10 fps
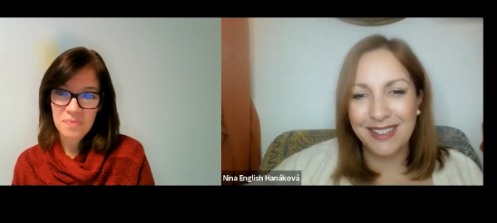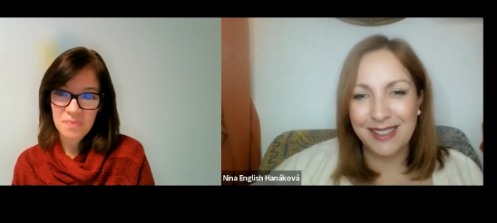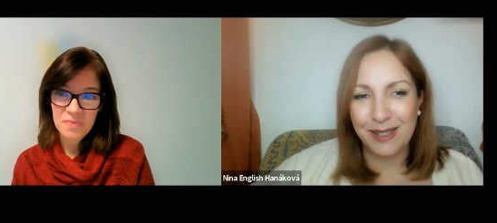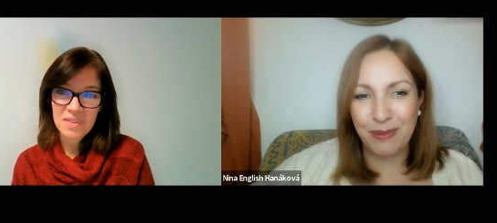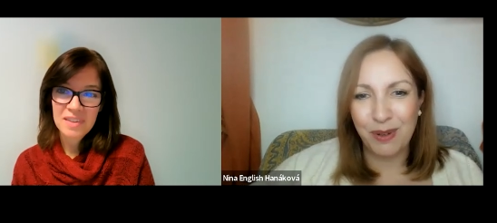
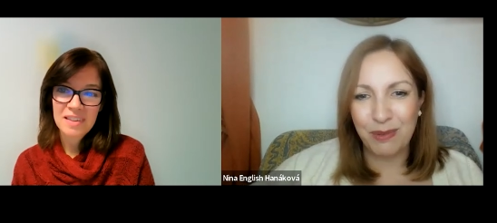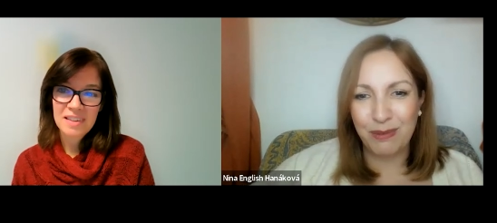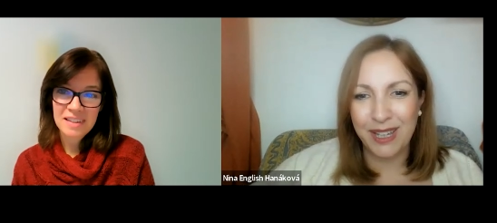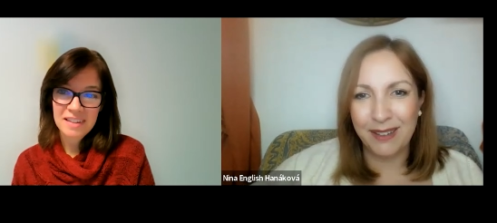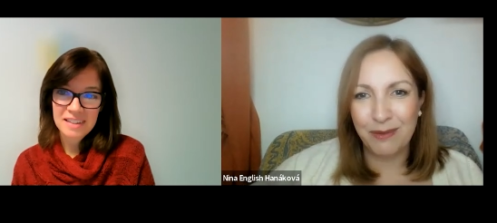Speaker 1: this is
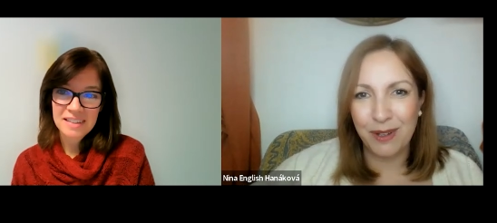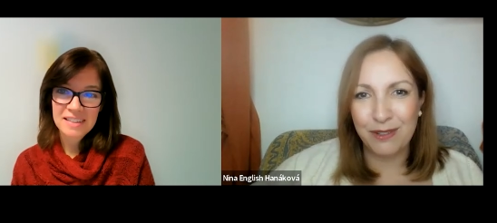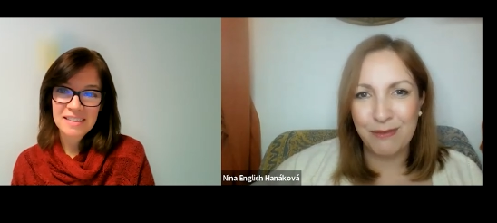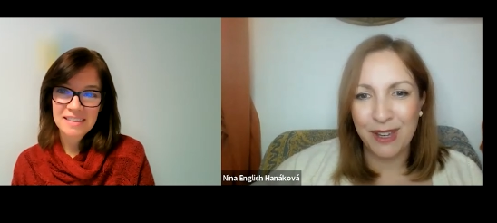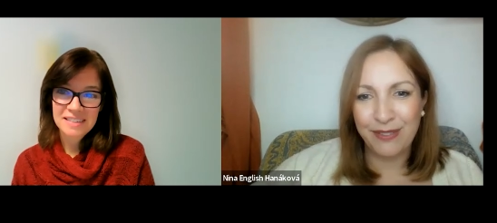probably one
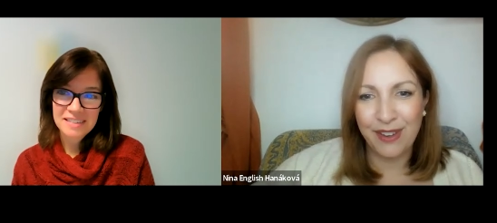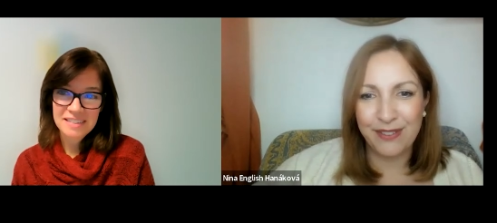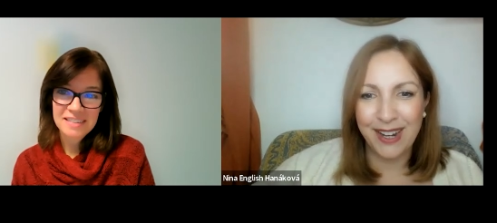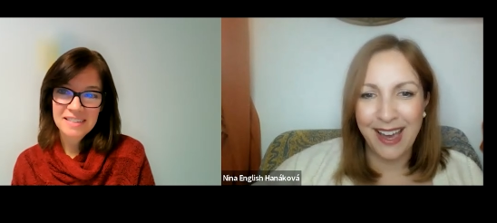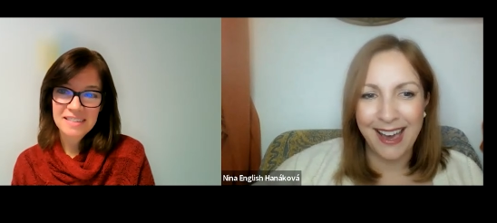of my
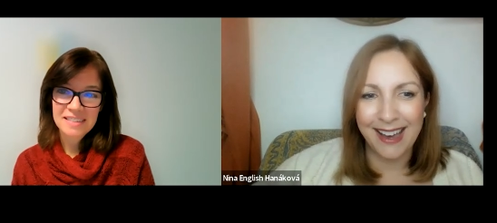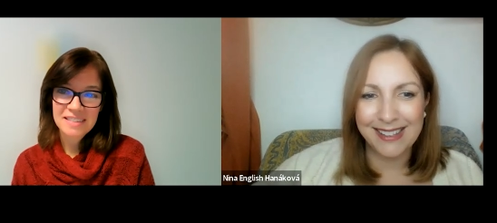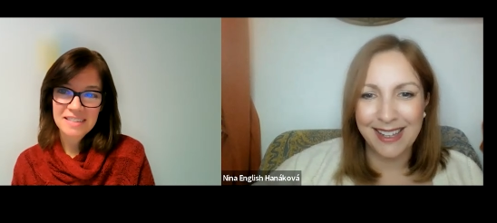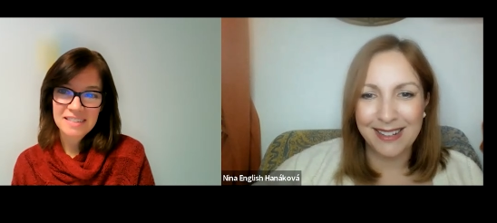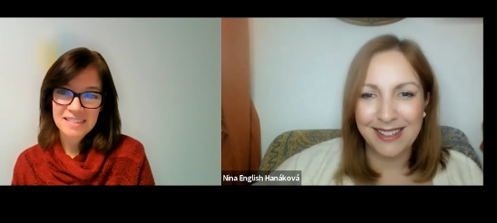favorite hacks
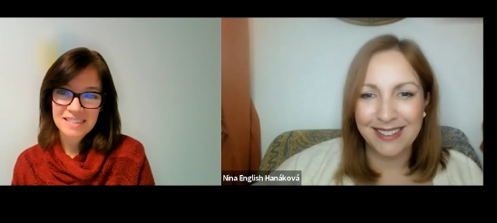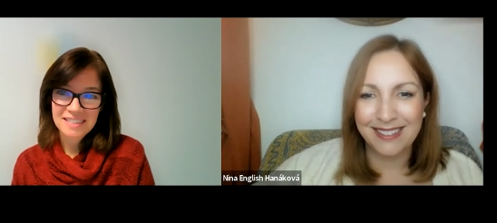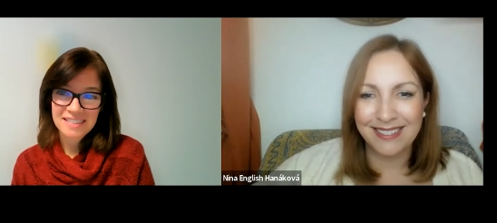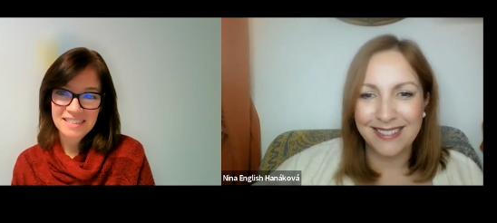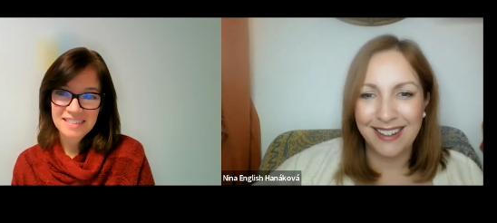that
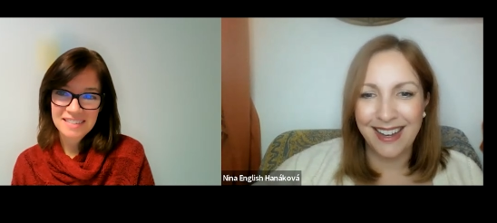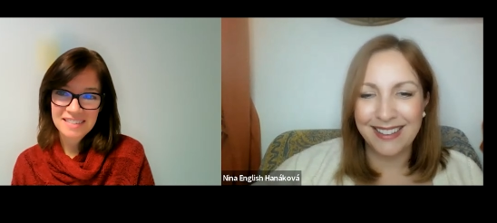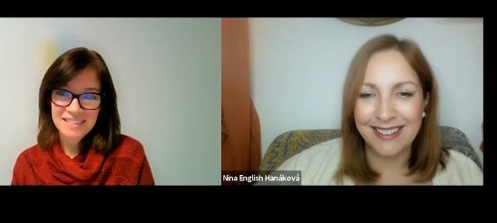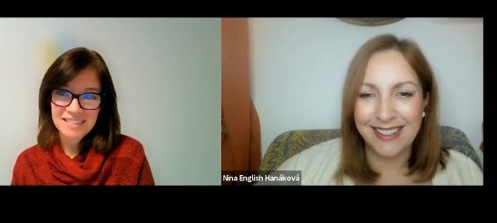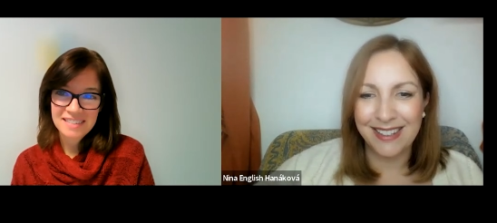uh,
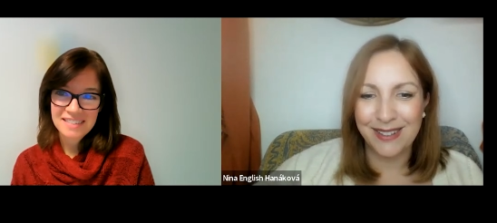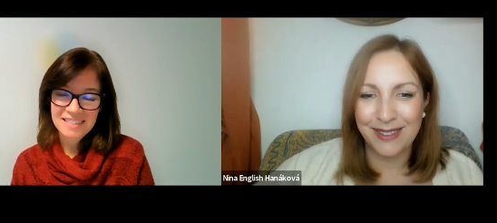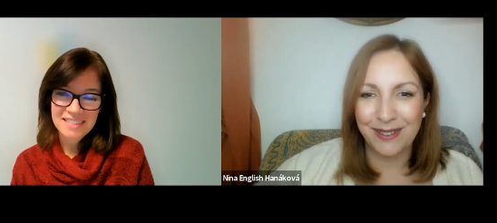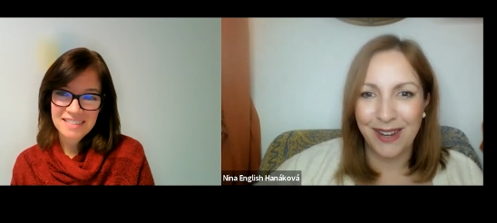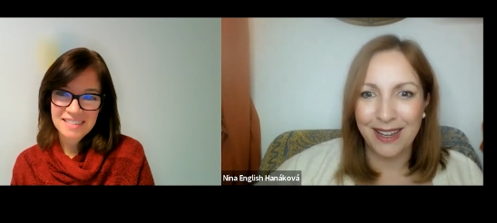other teachers
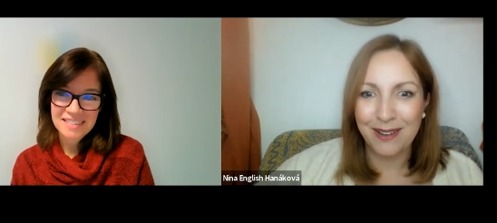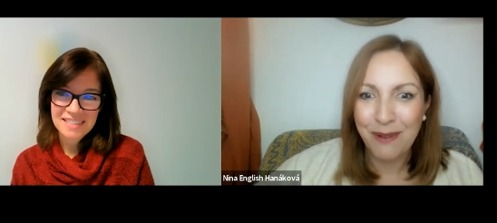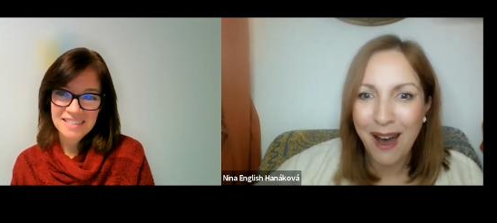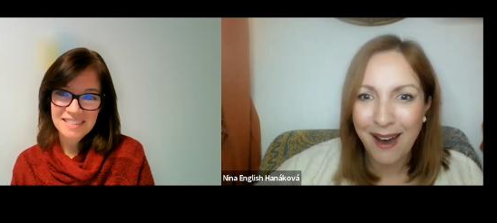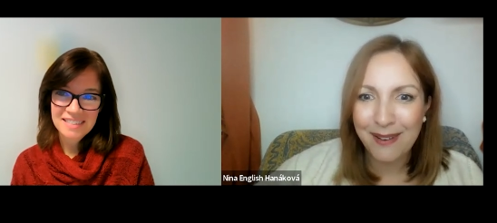go like,
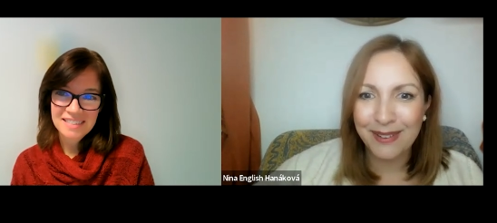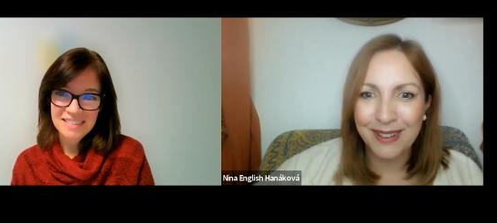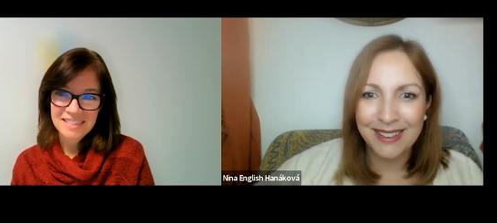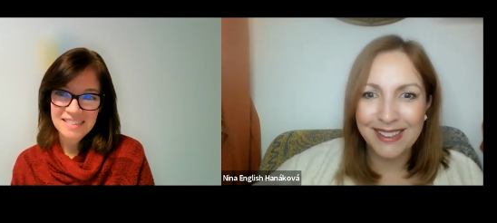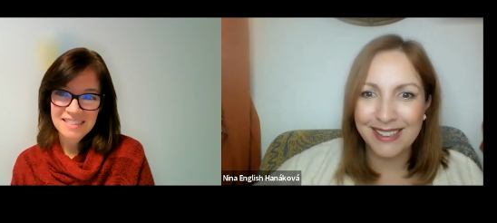wow,
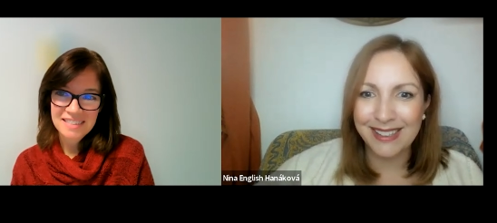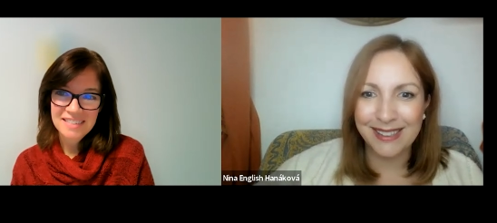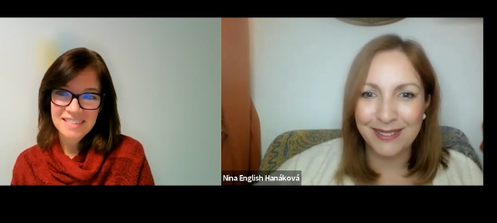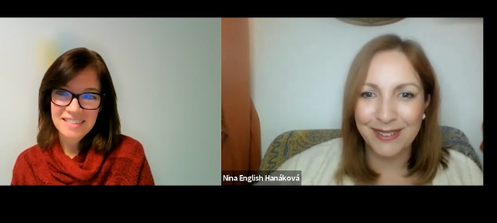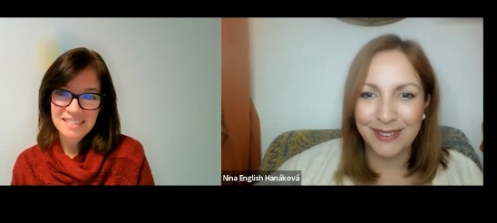this is
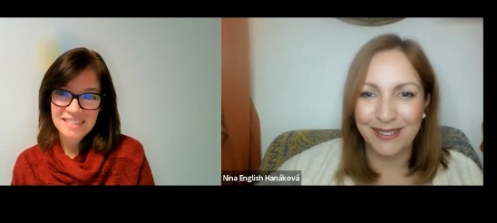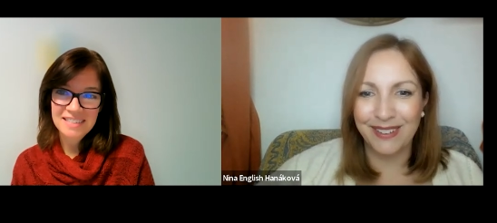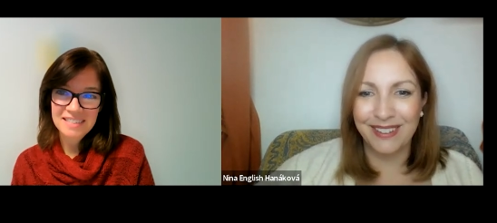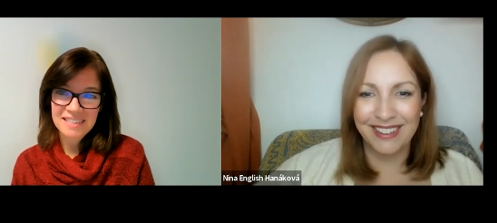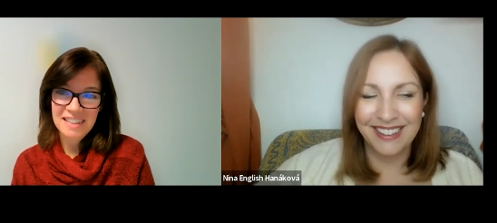so
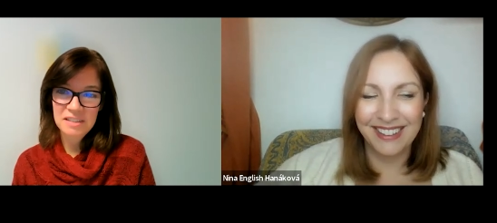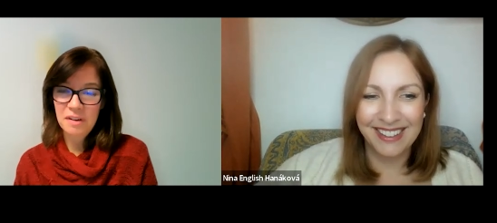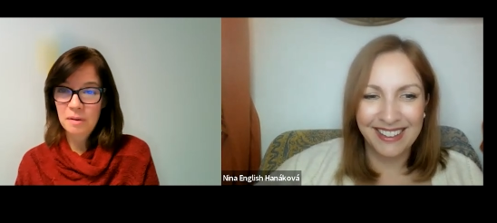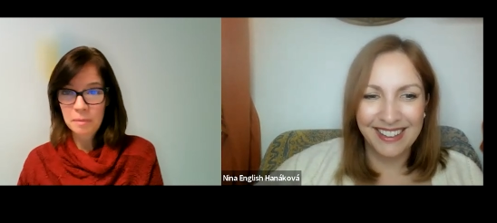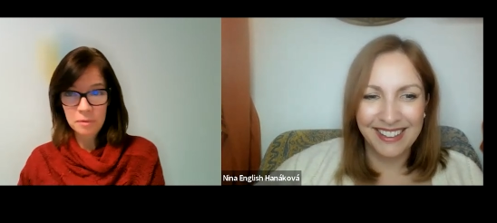cool.
Speaker 2: That's
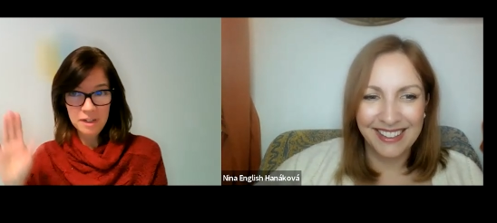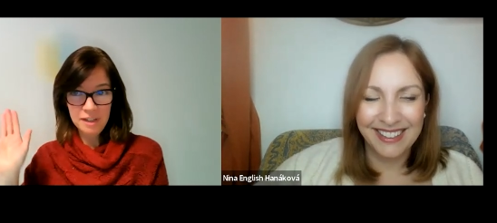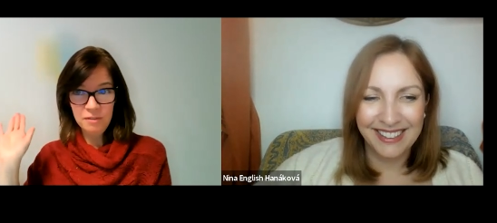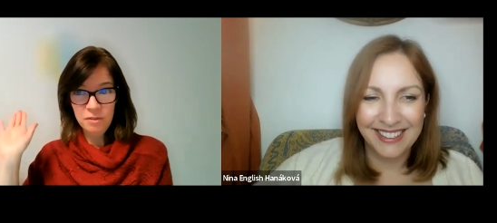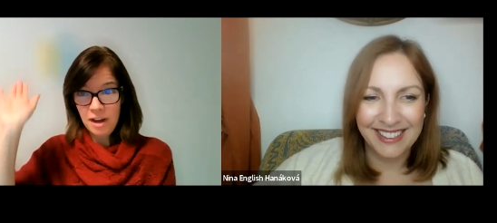fab. I'm going to
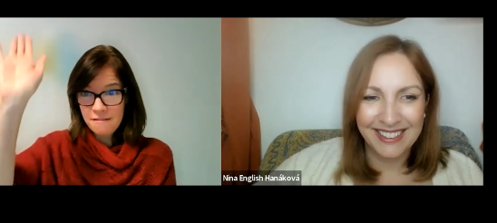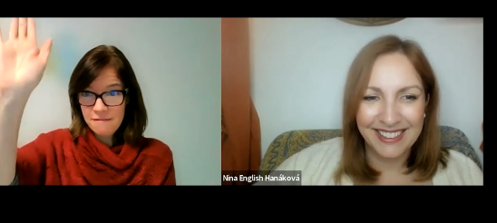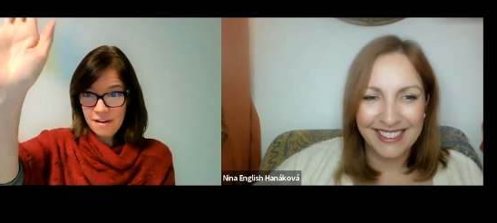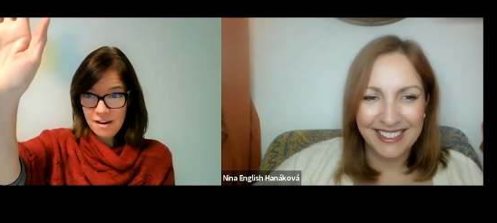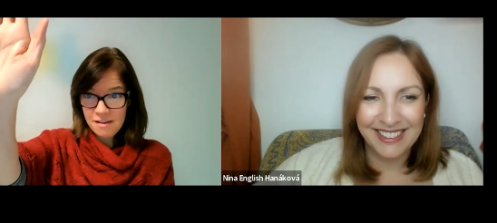give you a high
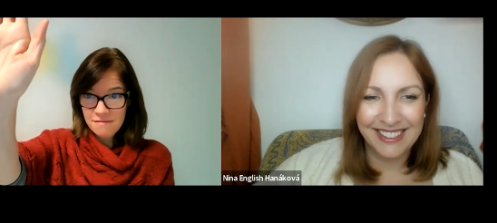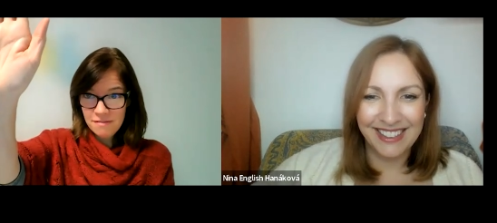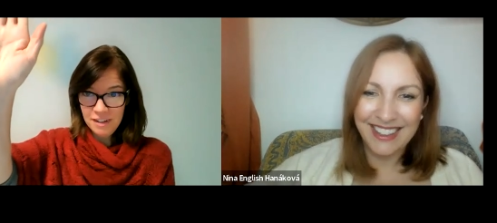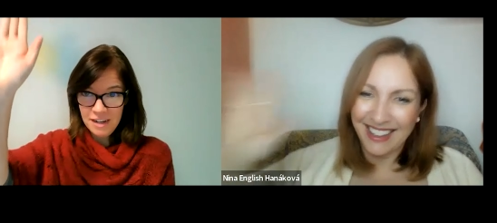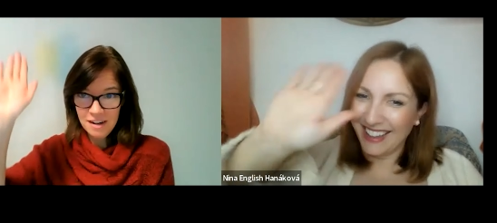five
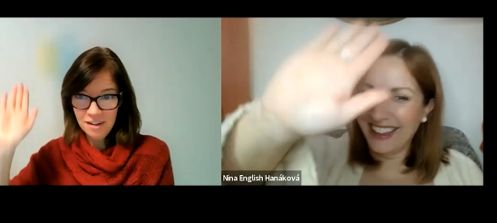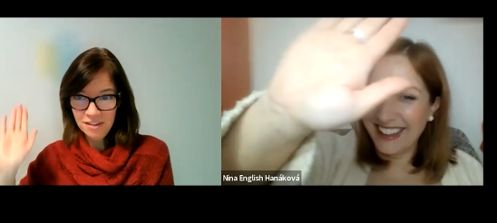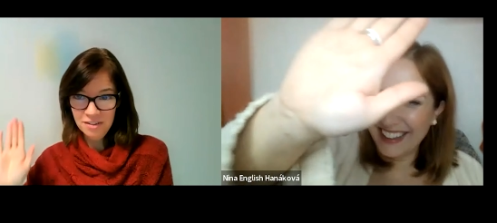right here.